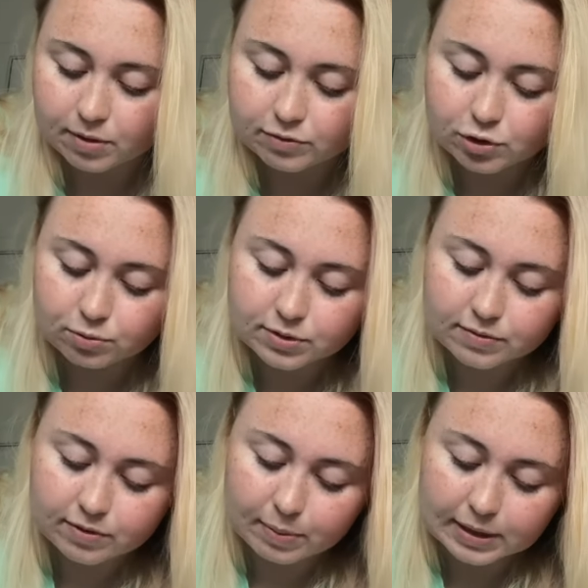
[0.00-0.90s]
have chosen
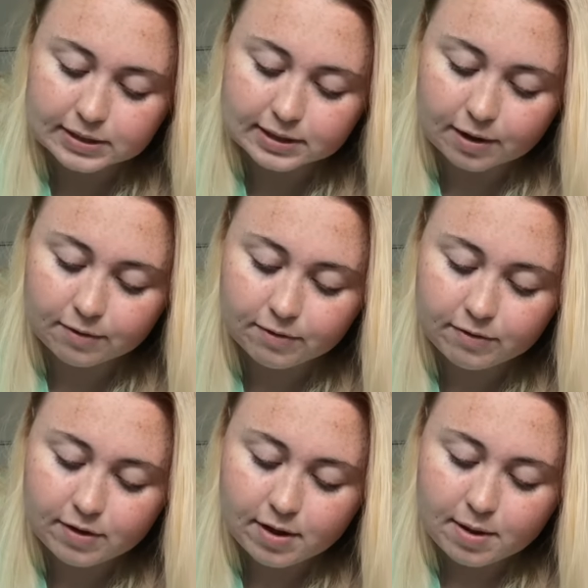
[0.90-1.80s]
for myself.
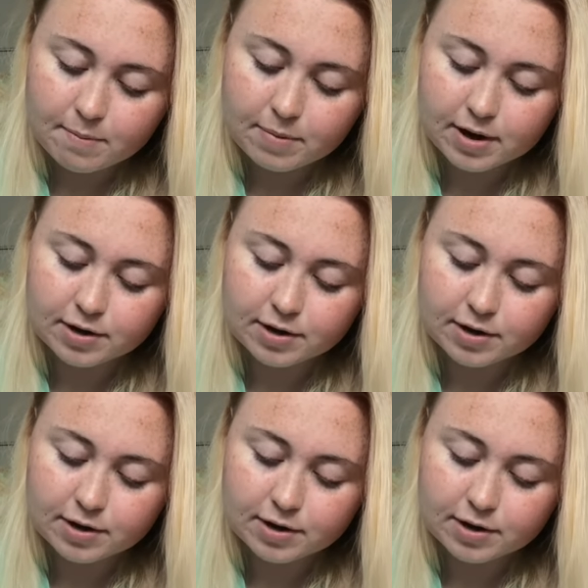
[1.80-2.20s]
But I